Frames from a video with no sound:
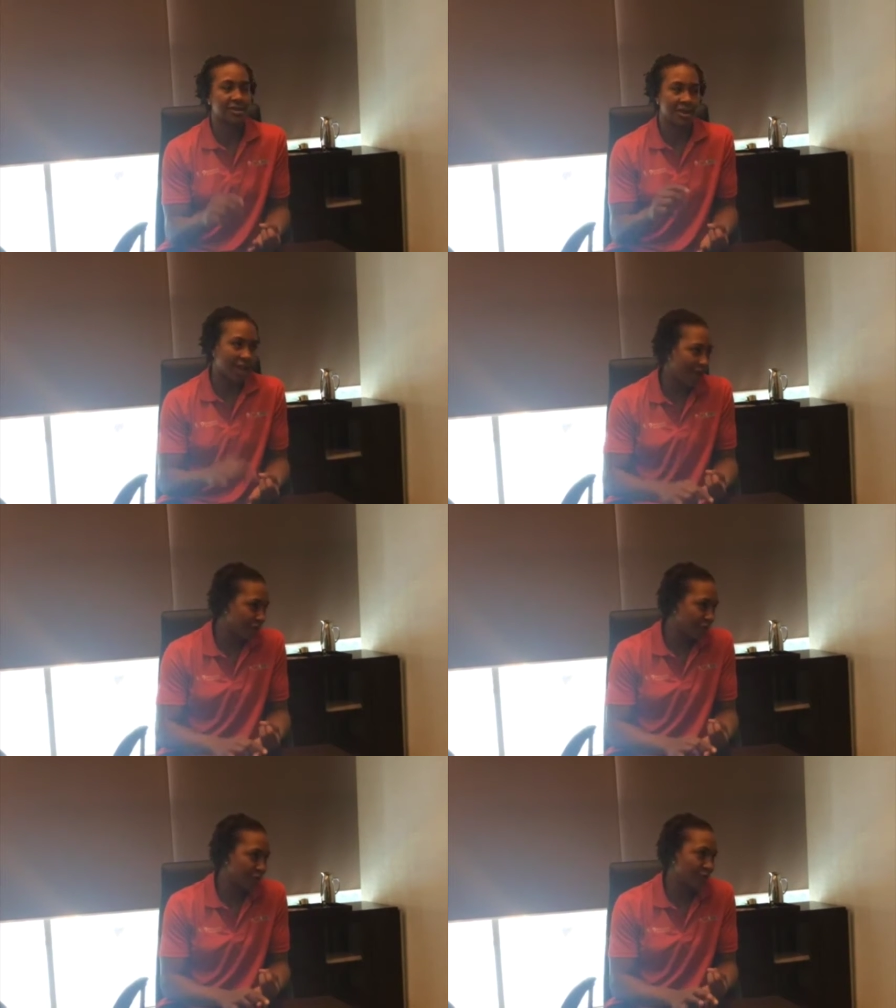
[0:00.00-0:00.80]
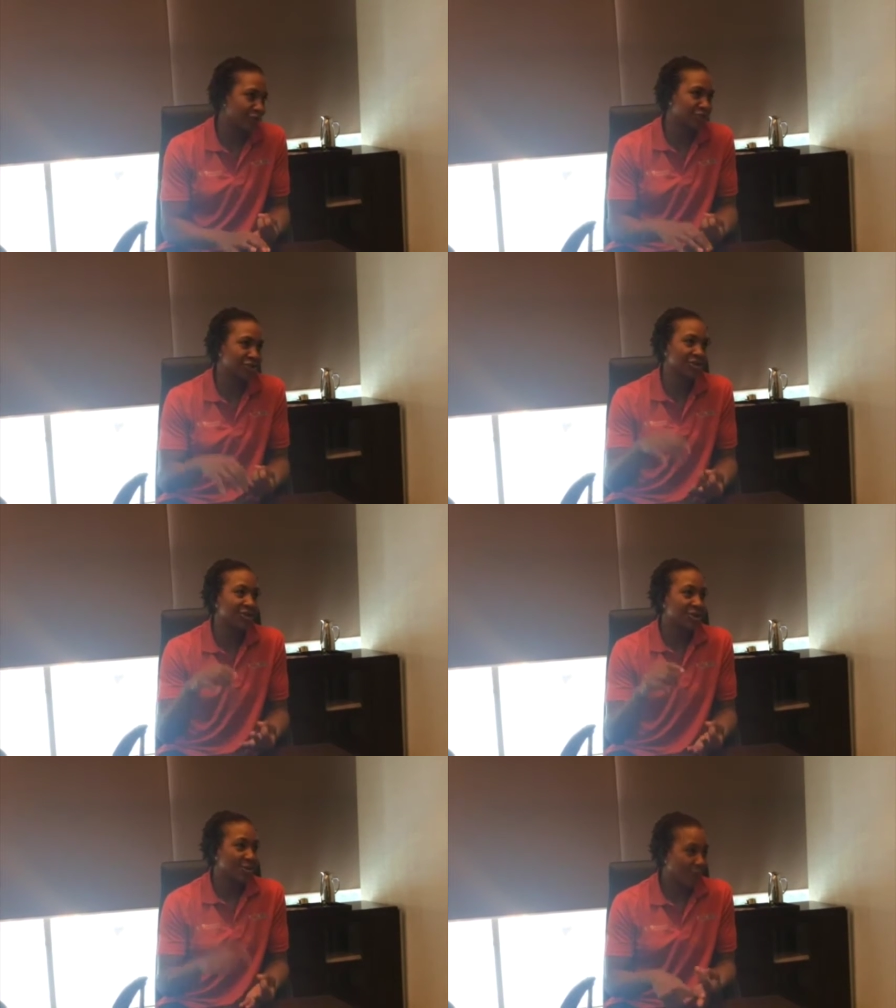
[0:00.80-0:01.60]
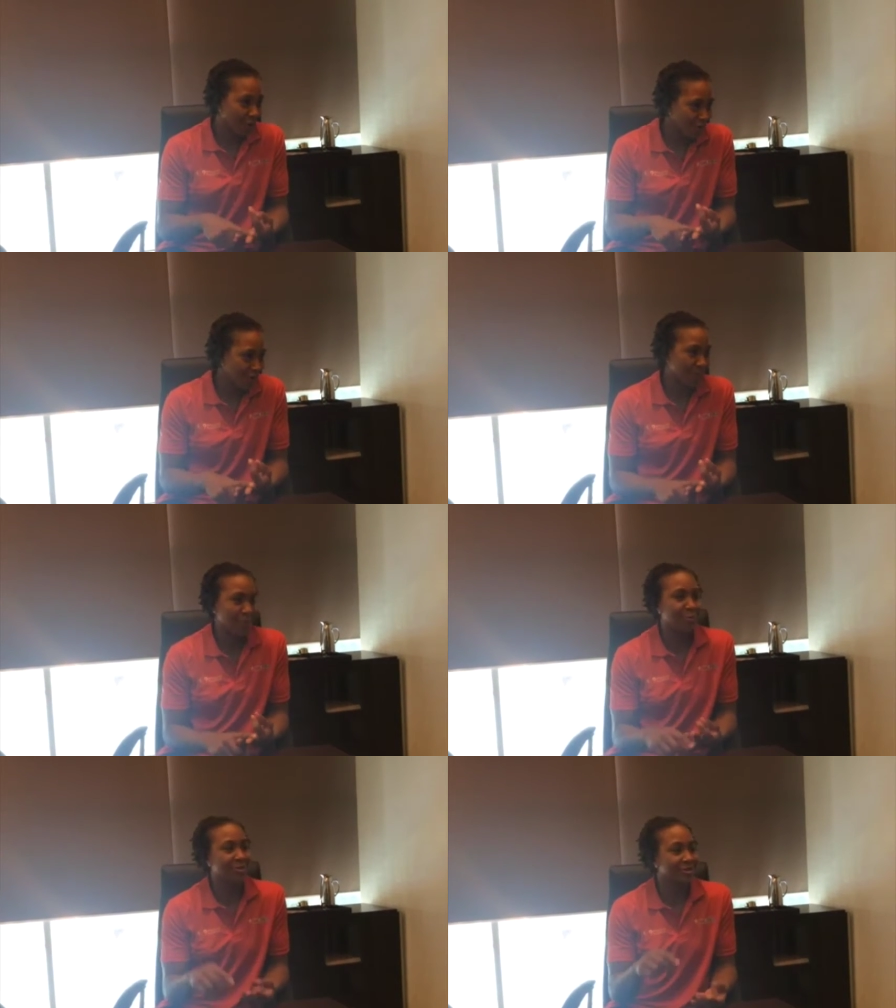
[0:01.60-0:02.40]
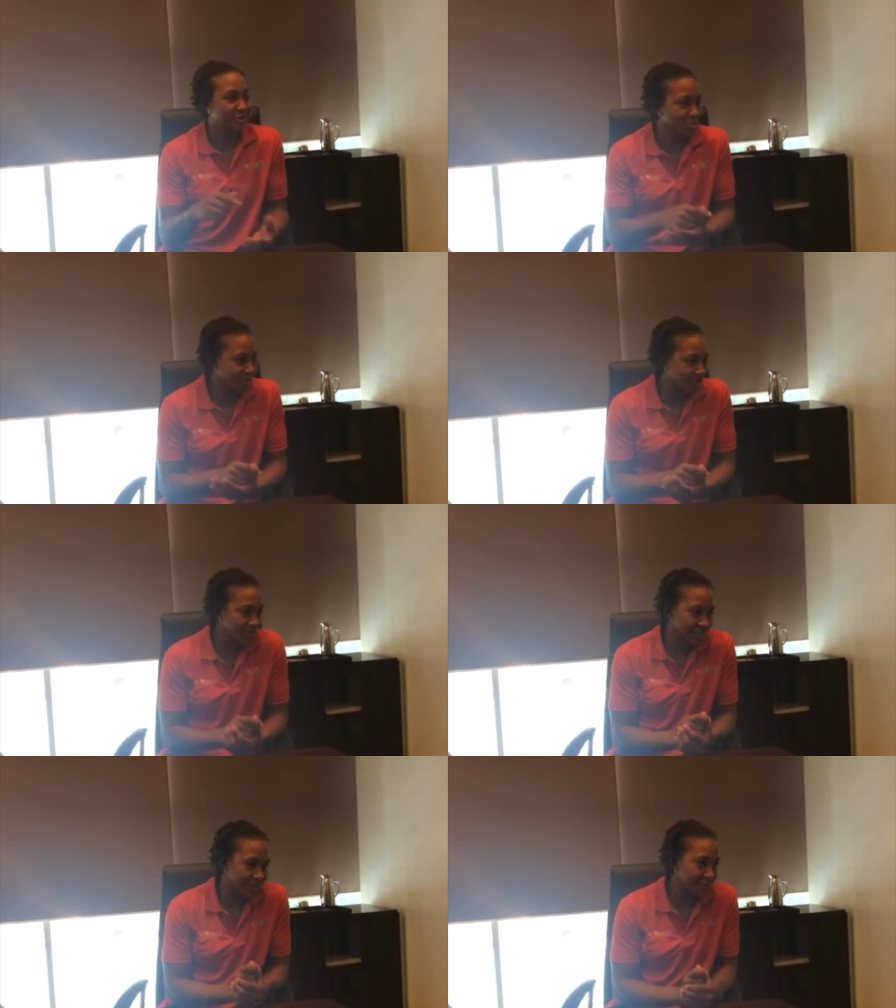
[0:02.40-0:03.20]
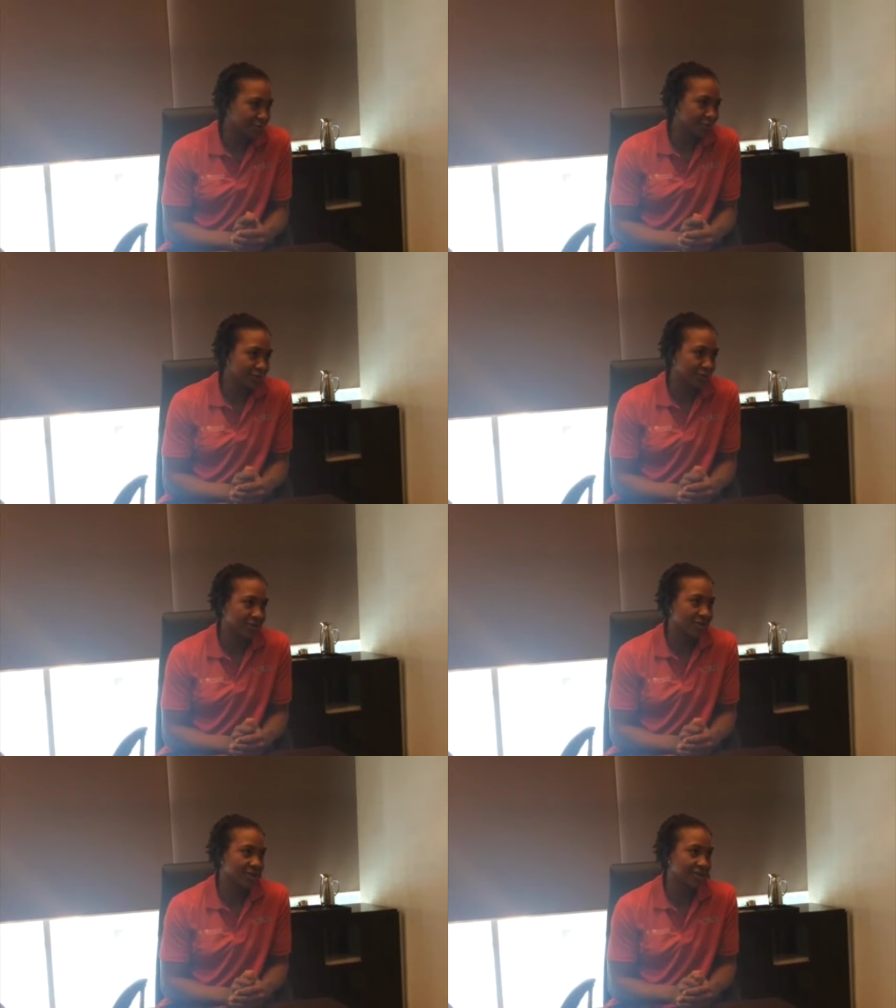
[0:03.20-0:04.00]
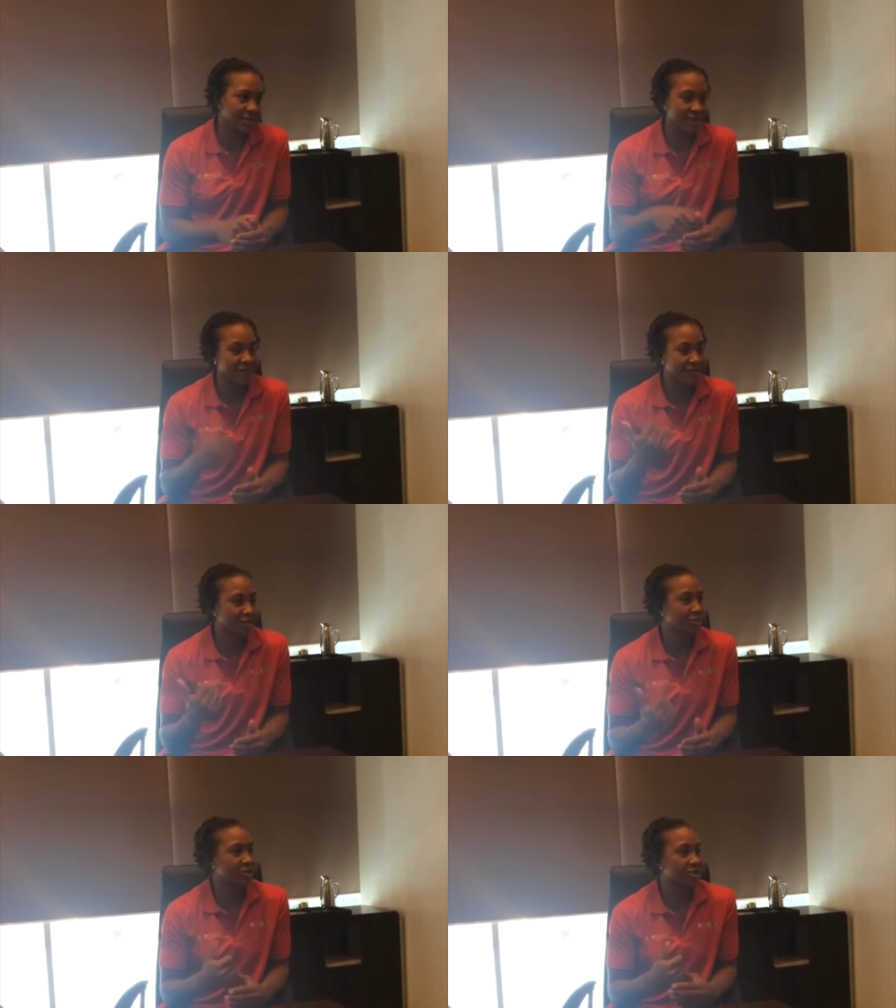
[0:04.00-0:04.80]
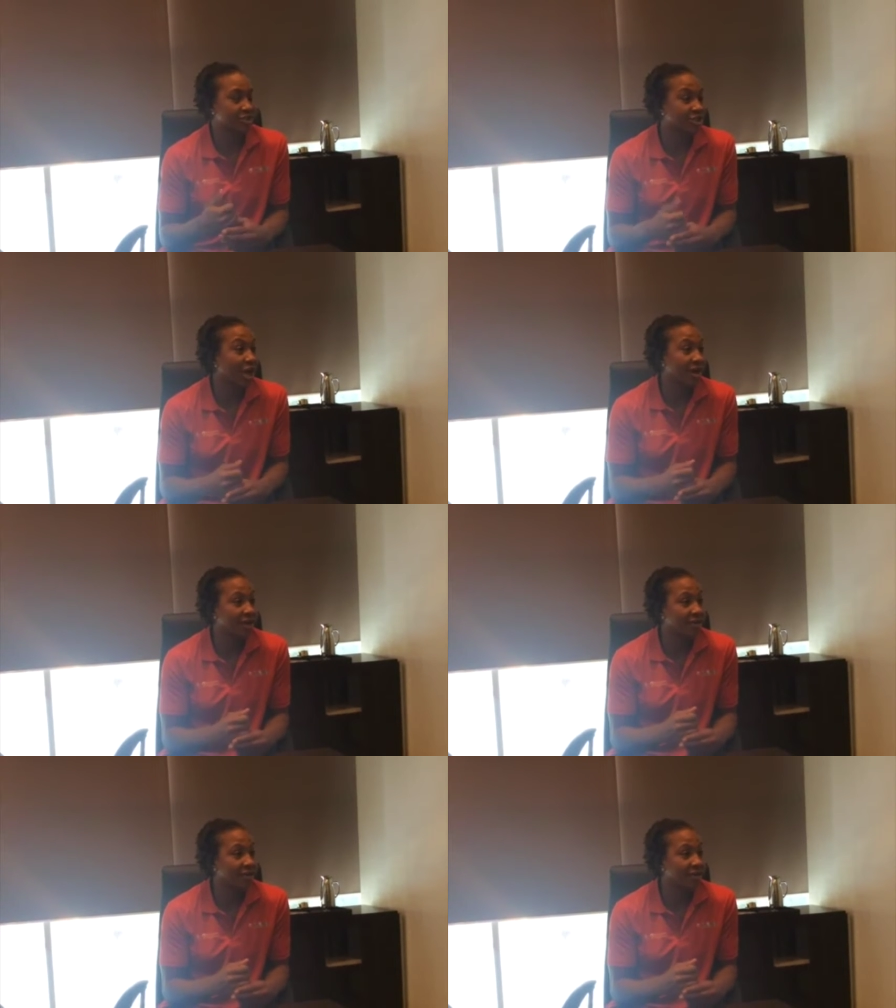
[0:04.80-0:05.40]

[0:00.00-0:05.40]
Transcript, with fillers: I did a half a year in Russia, one year in Poland, two years in Istanbul, Turkey, and then I finished in China.